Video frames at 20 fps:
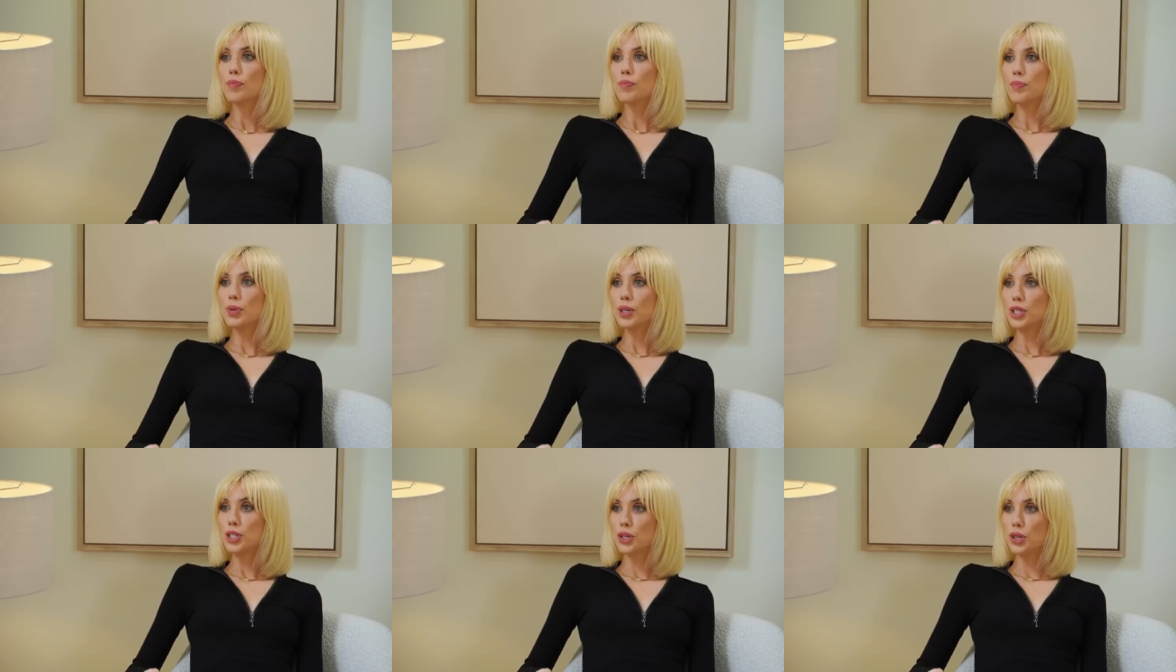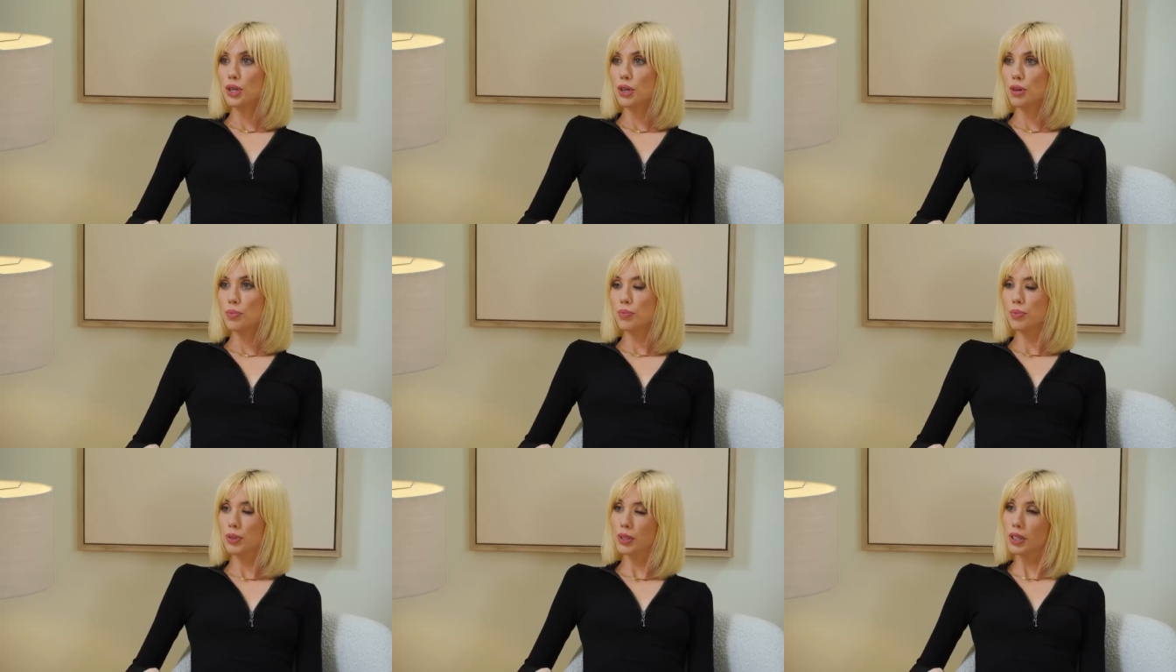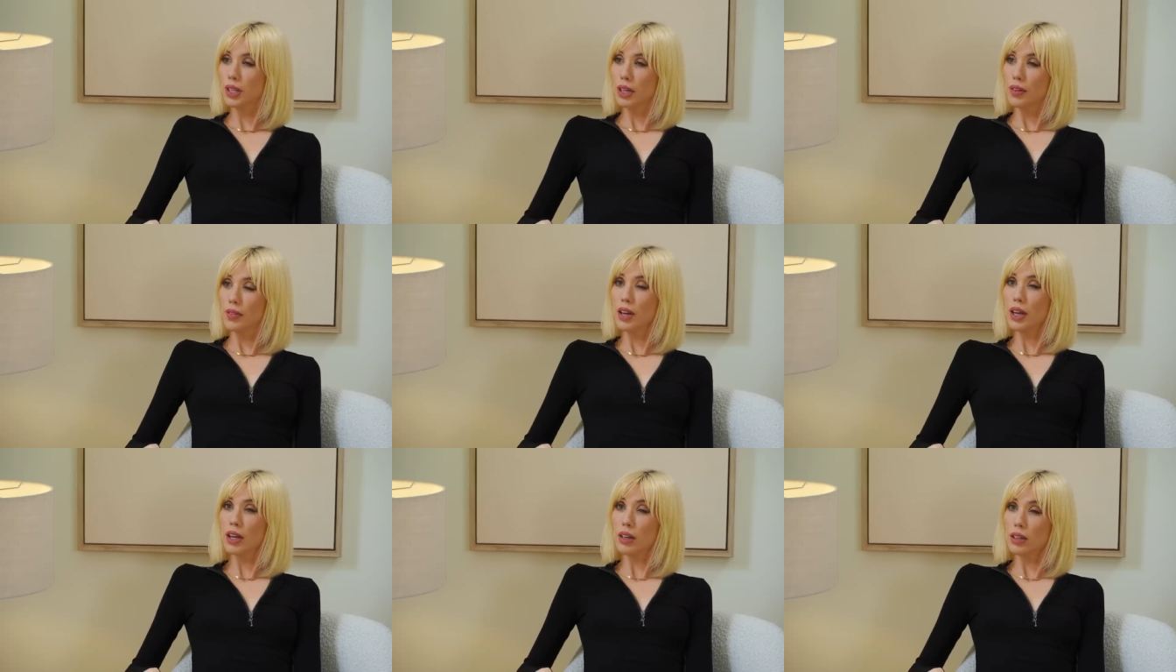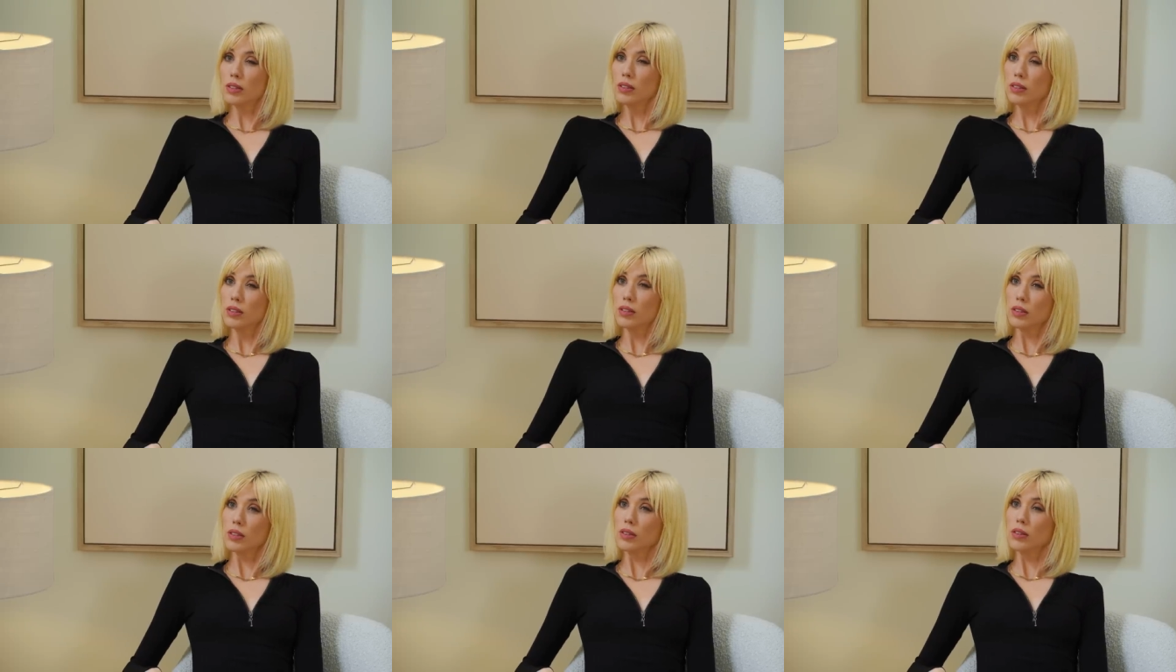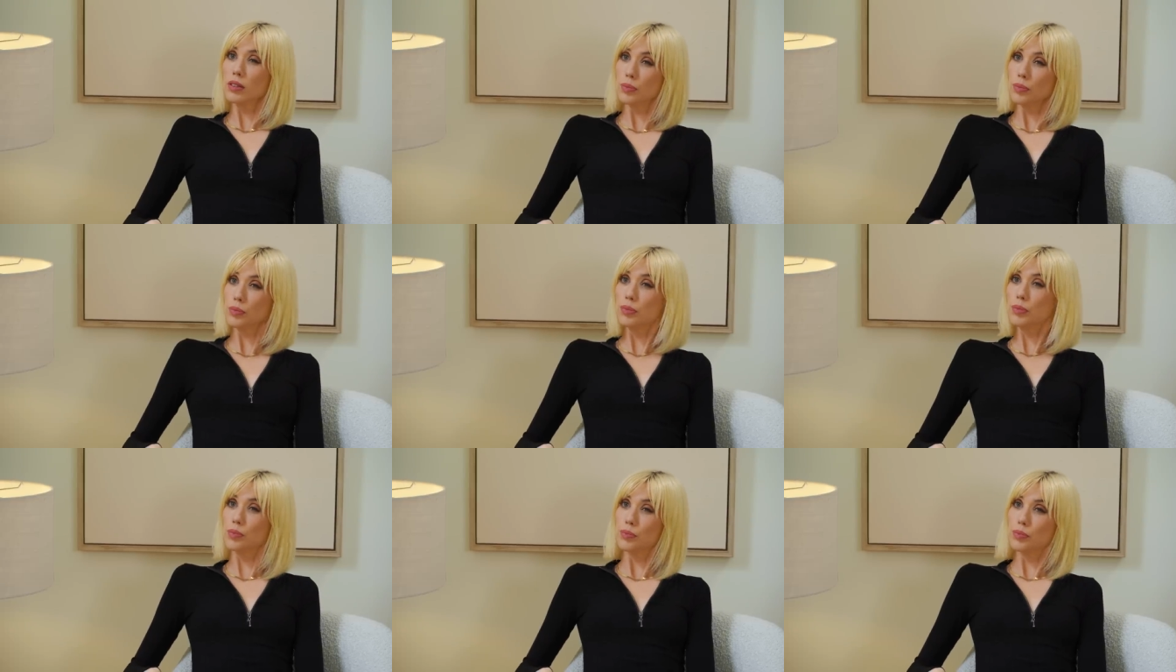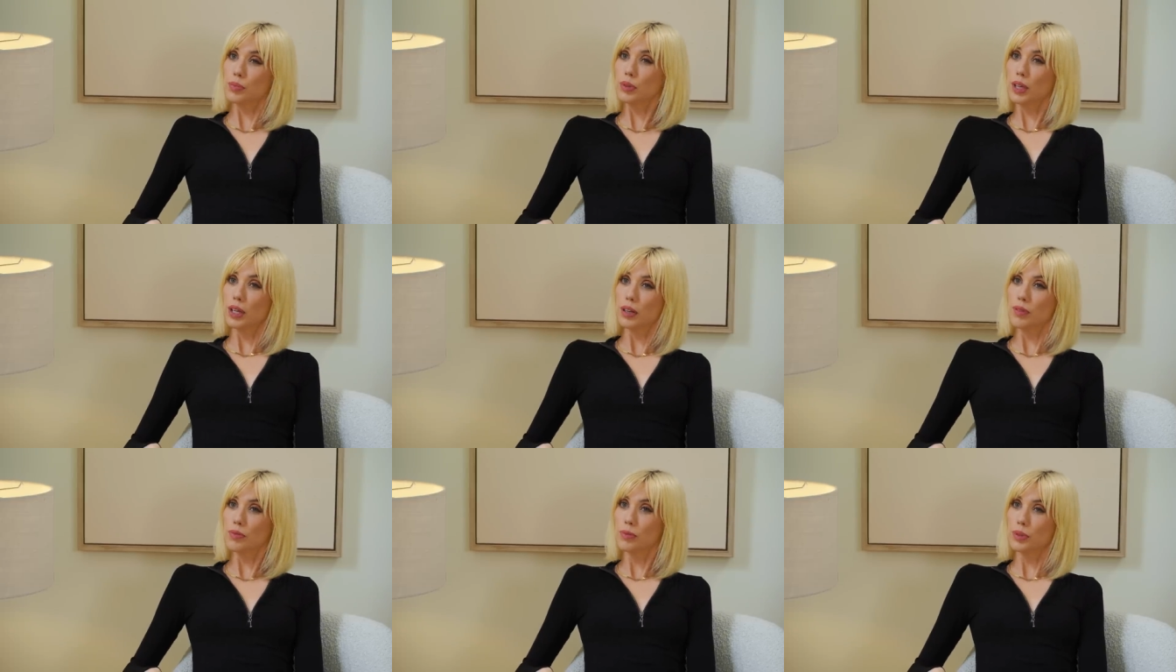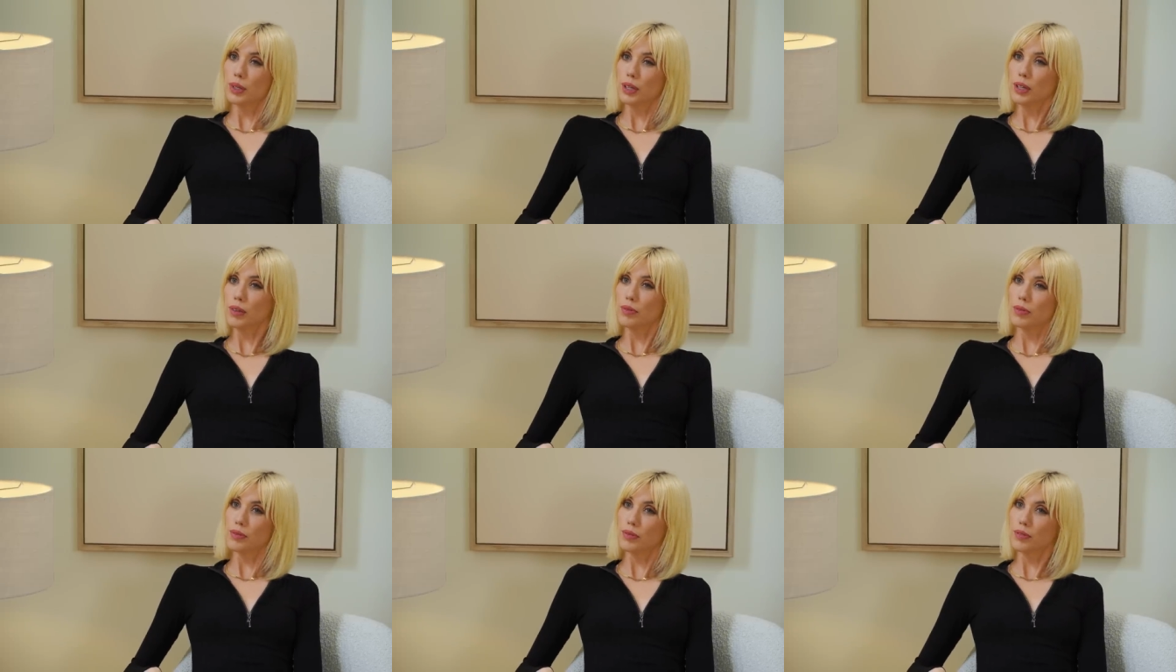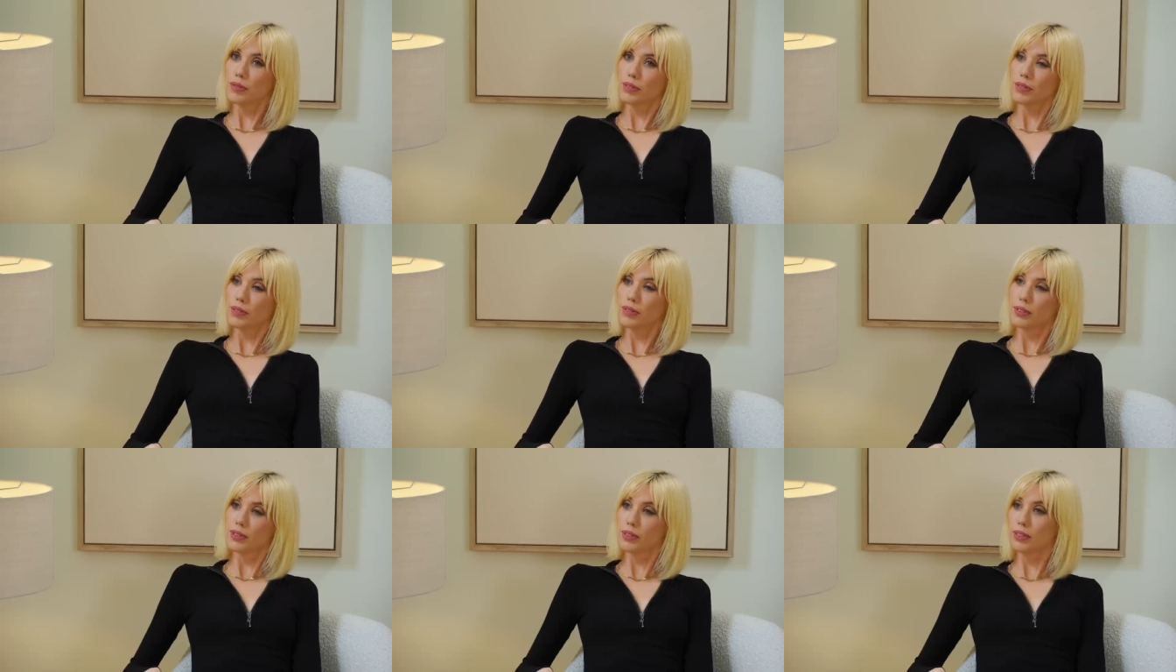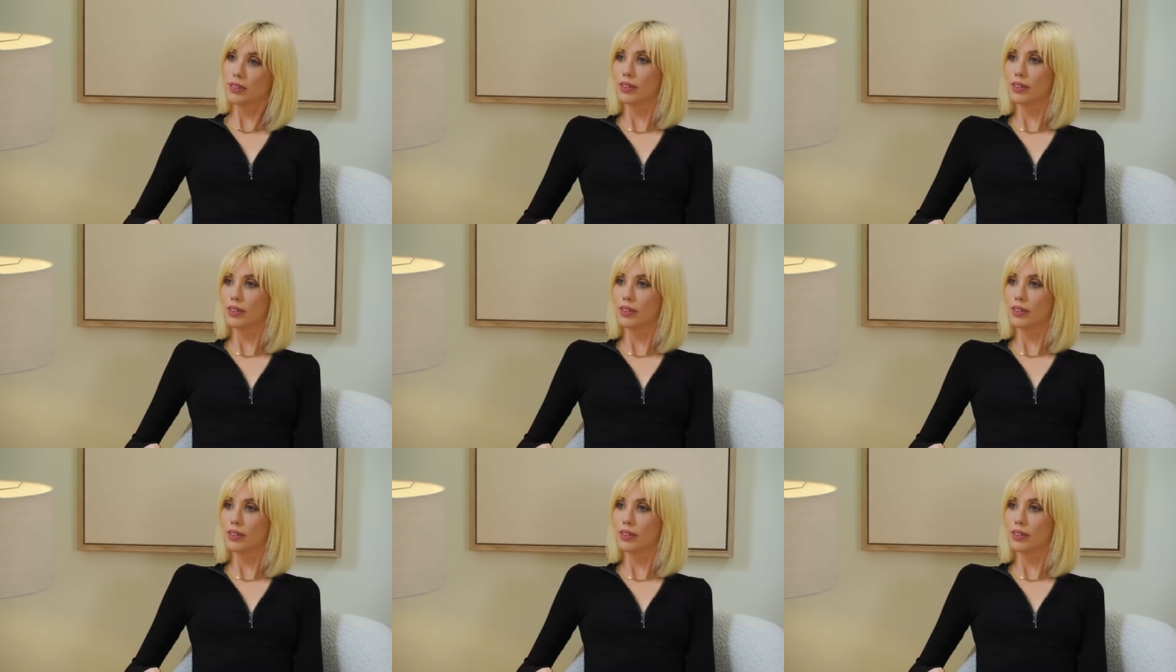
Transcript: But do you believe it? Believe, believe. Whoa.